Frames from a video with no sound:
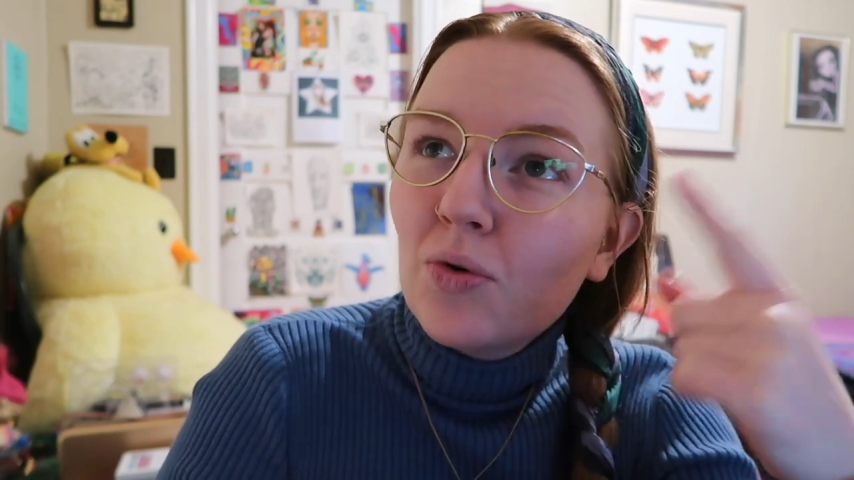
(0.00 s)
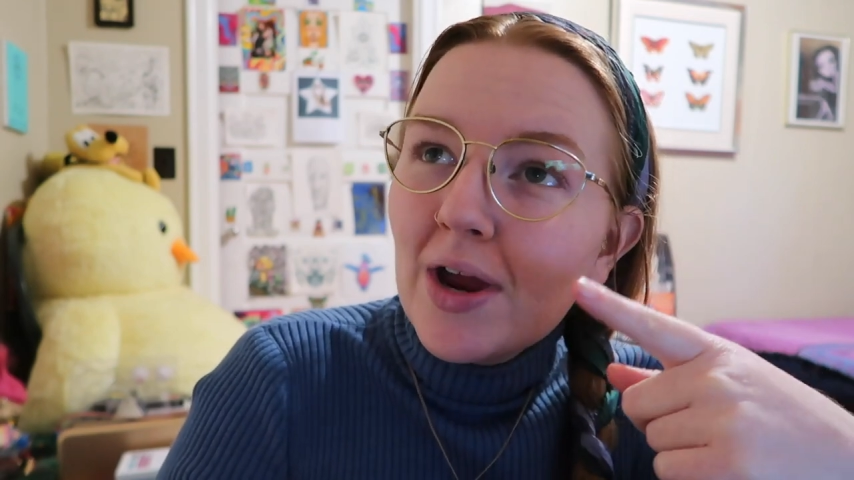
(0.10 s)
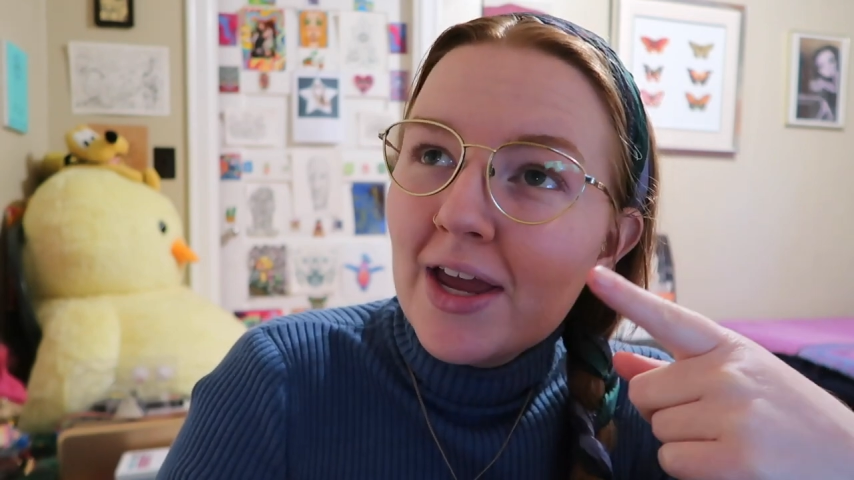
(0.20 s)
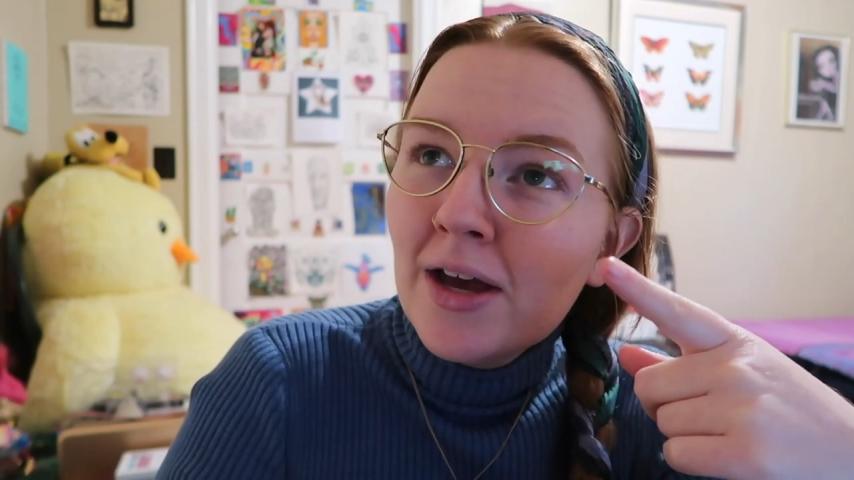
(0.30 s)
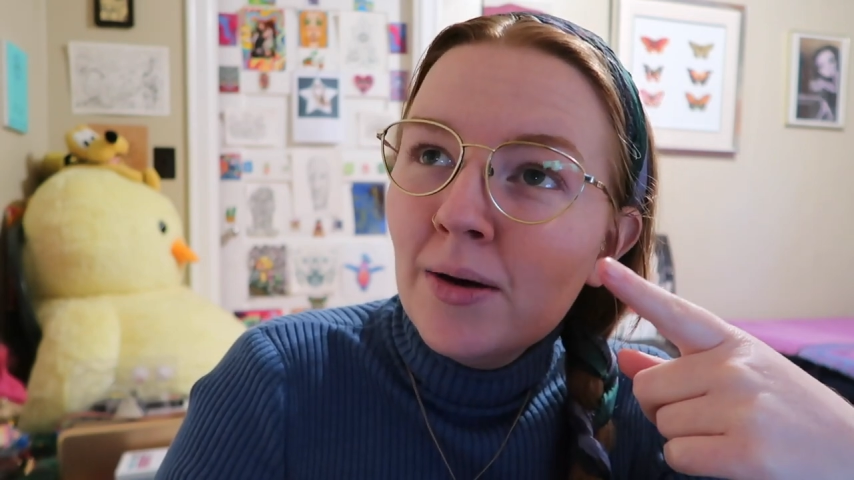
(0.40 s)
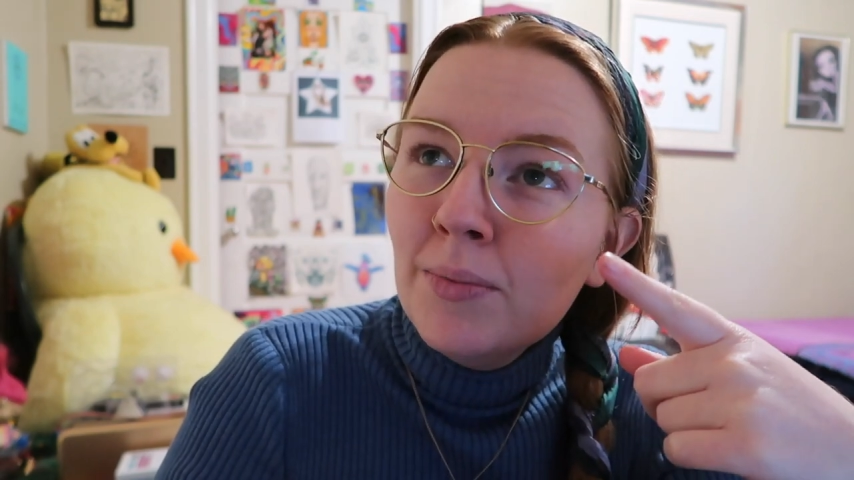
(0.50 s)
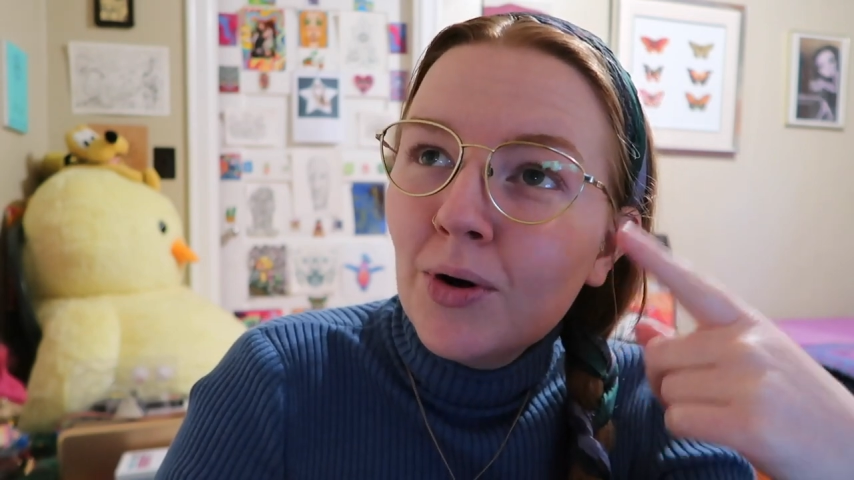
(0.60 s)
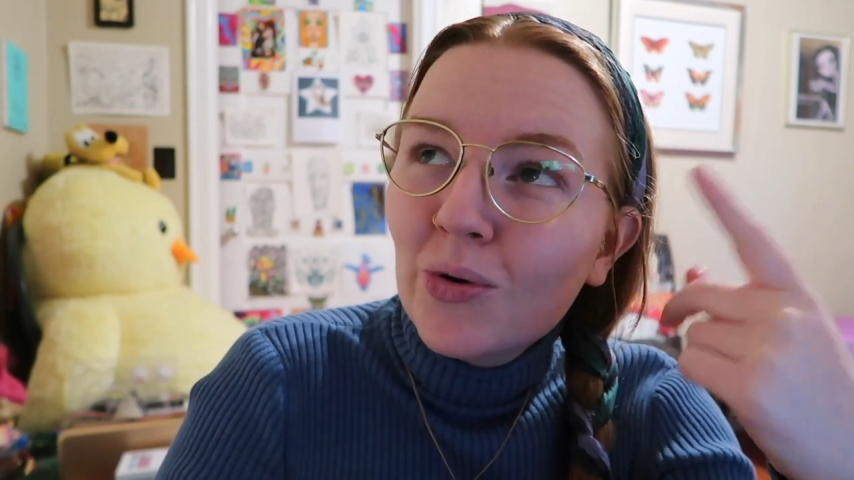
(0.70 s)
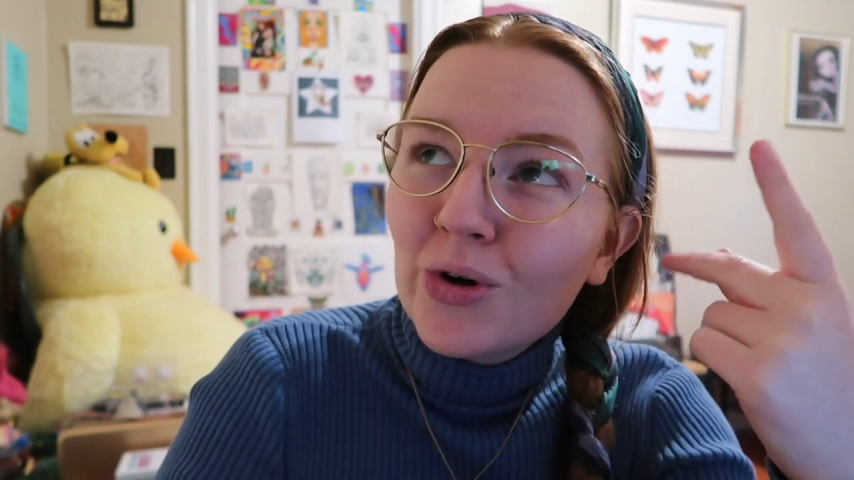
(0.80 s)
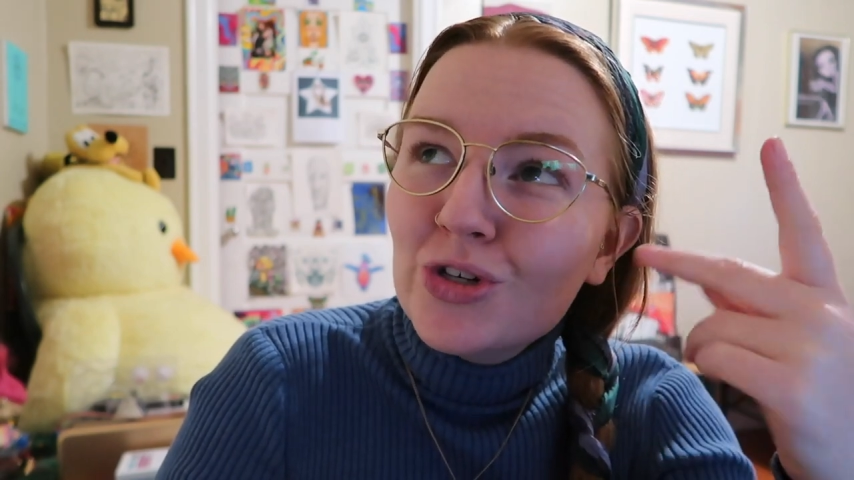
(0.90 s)
Graham
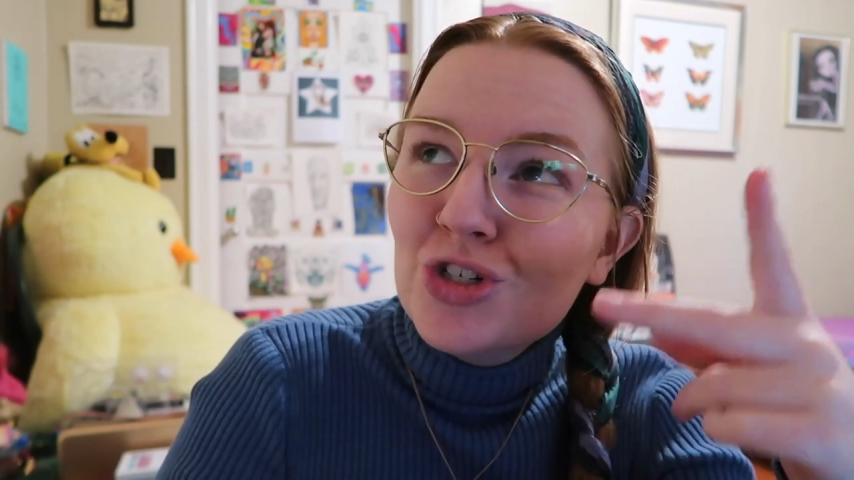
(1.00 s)
or